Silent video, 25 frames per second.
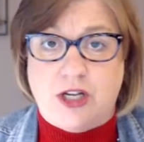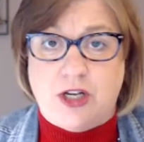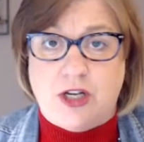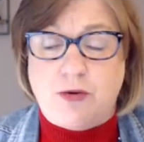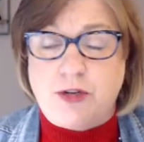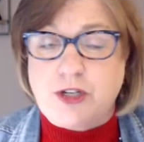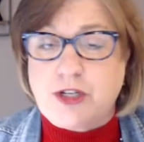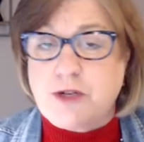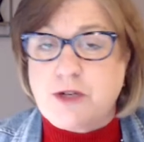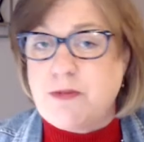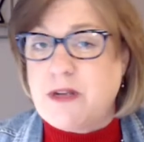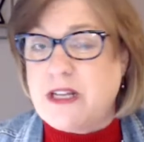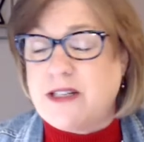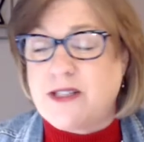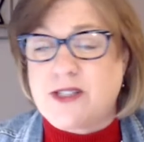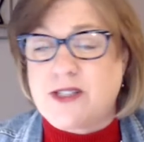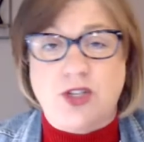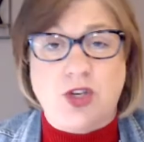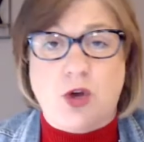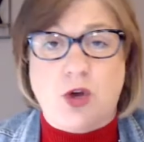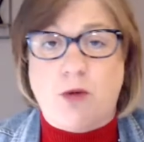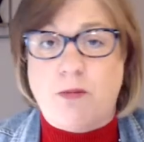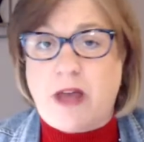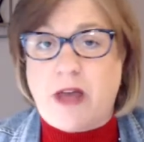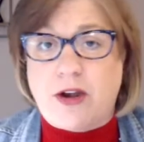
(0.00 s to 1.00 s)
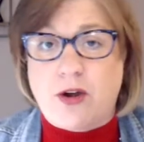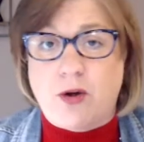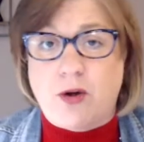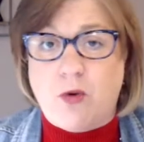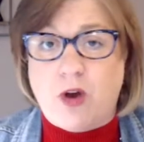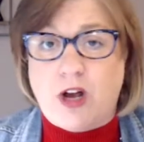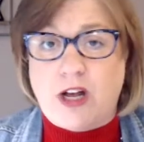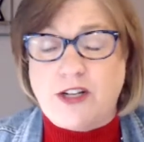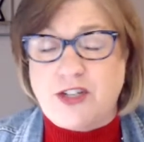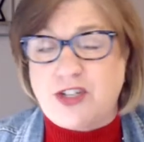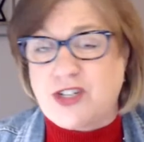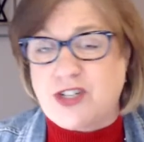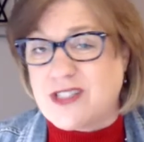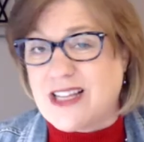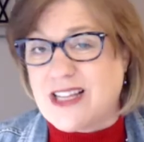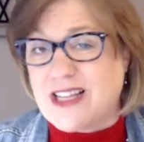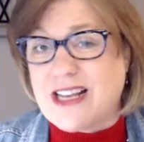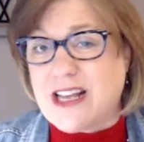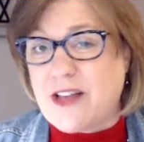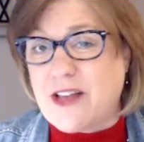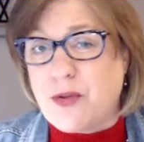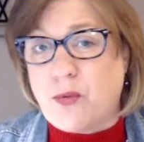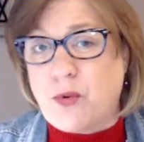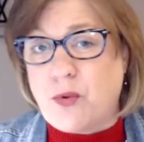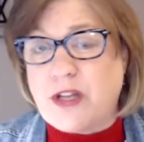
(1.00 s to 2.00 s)
which means no matter what, just like
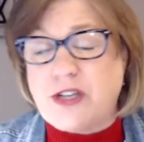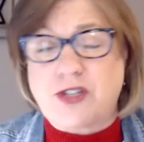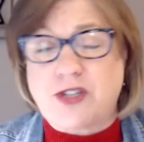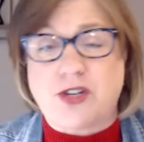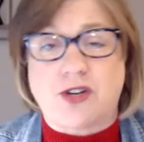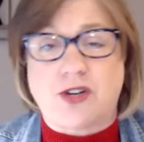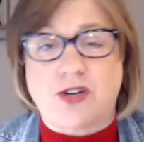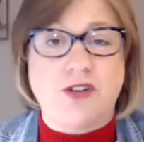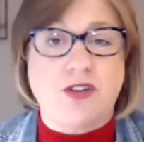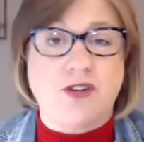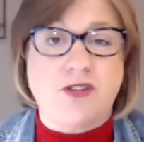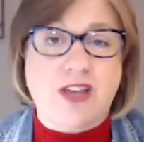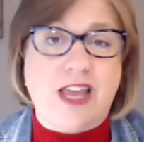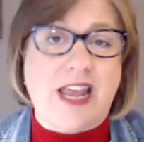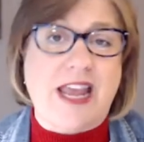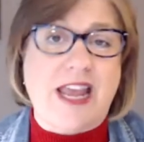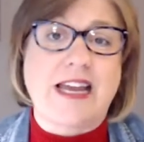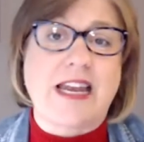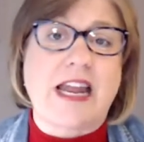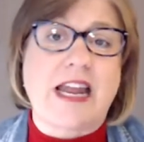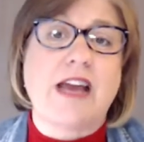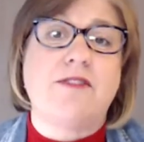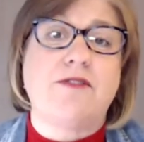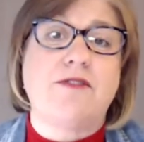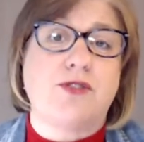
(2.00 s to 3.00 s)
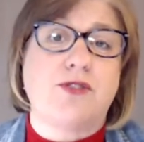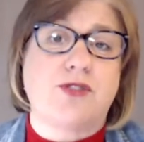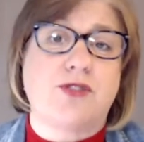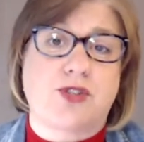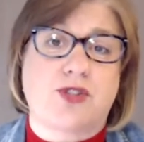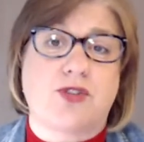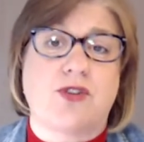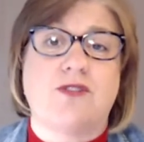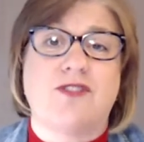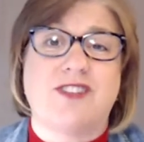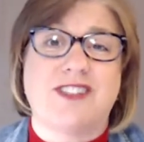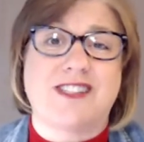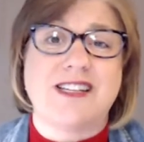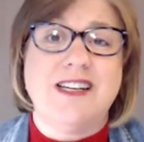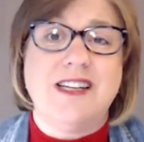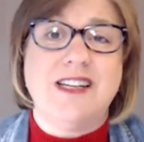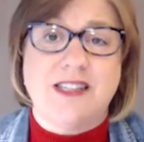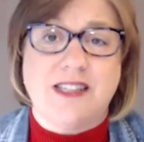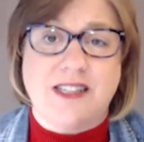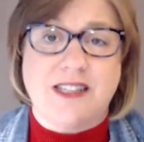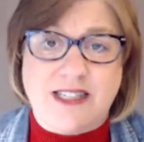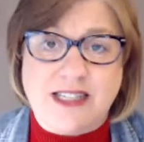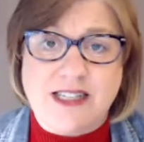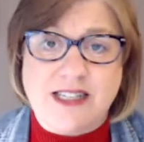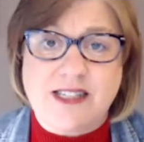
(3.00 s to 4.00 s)
in the winter, you can't have your service
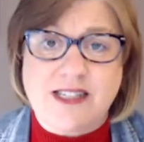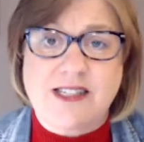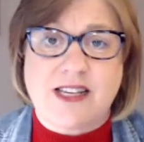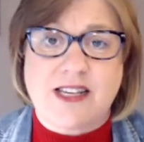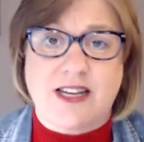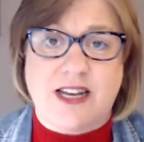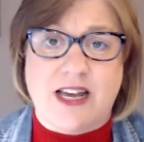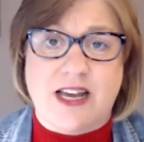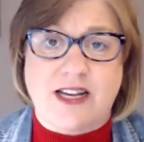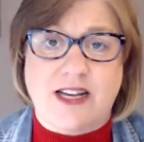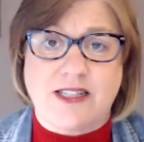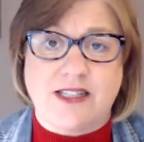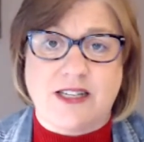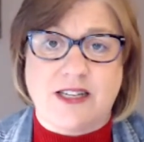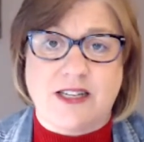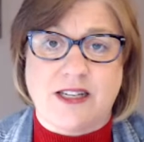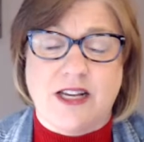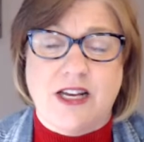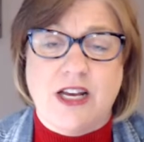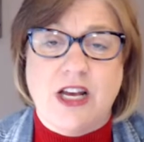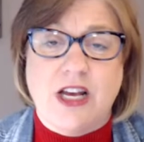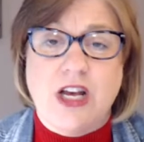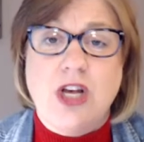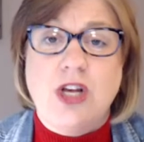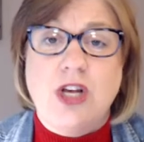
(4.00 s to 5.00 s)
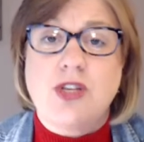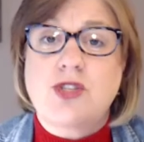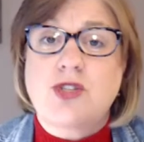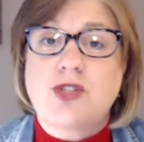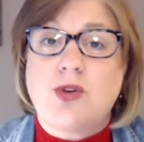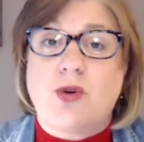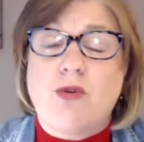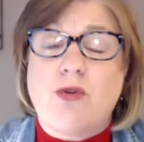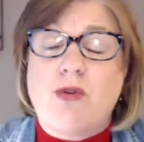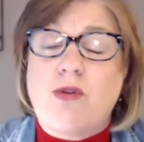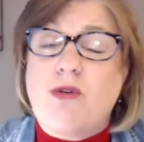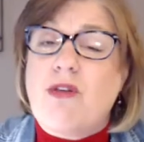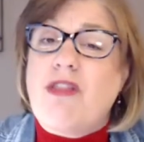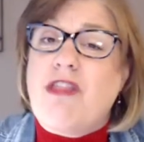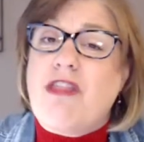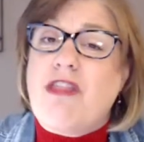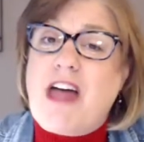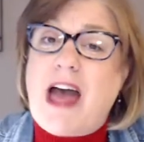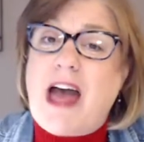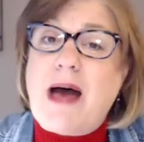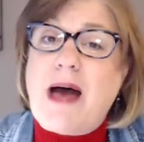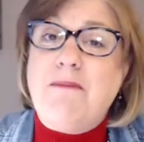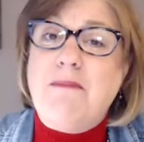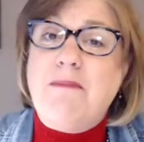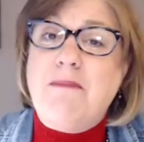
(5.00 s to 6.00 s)
disconnected. So
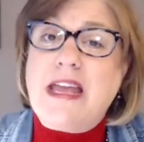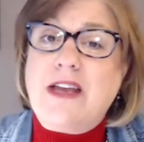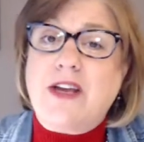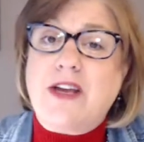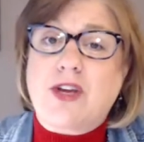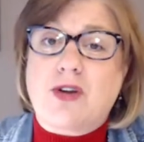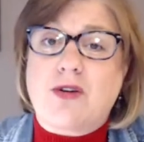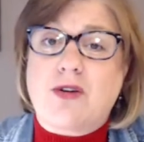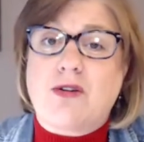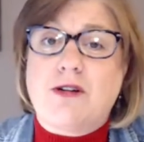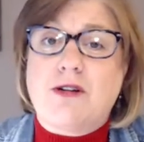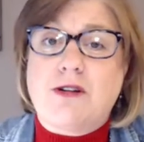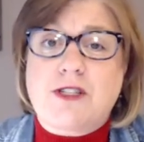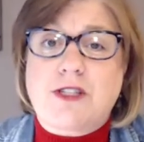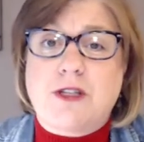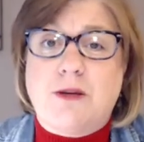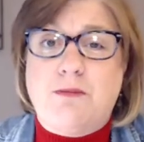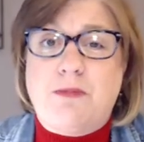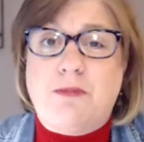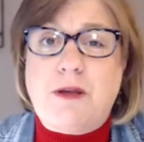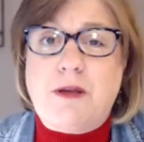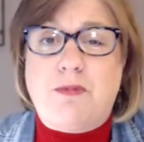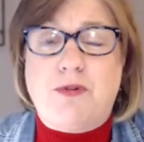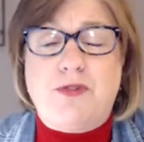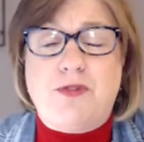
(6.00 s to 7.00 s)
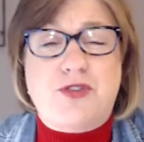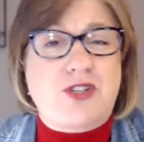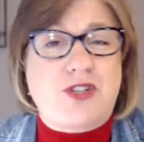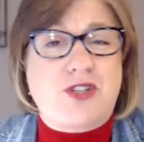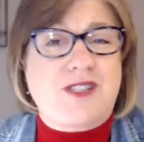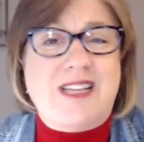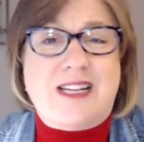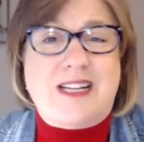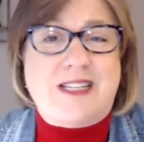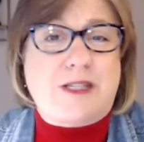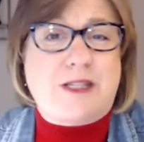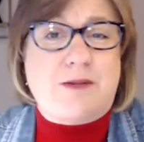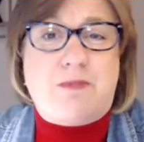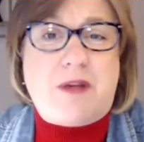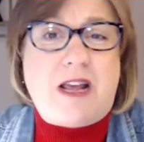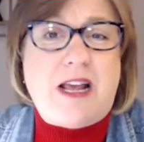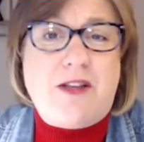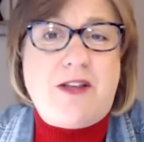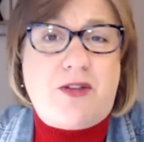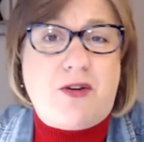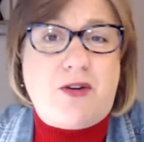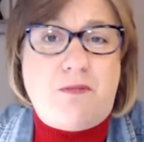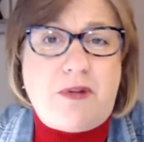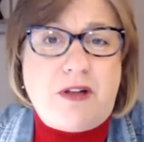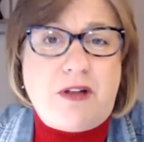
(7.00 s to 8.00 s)
that may encourage some people just not to pay
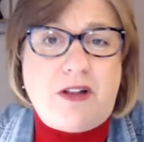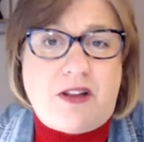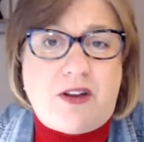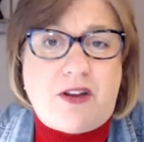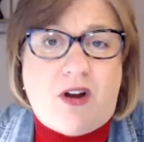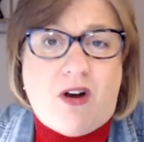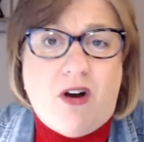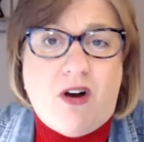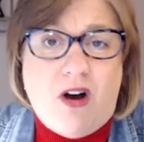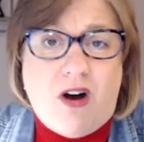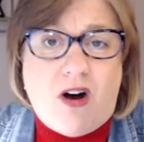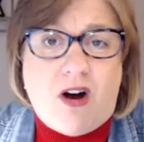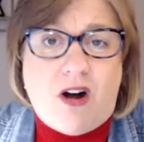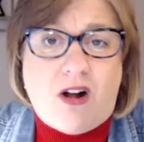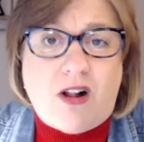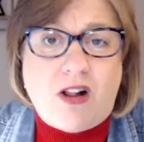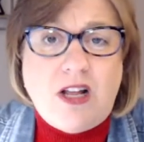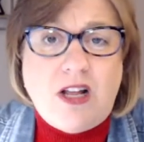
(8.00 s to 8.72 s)
their bill at all.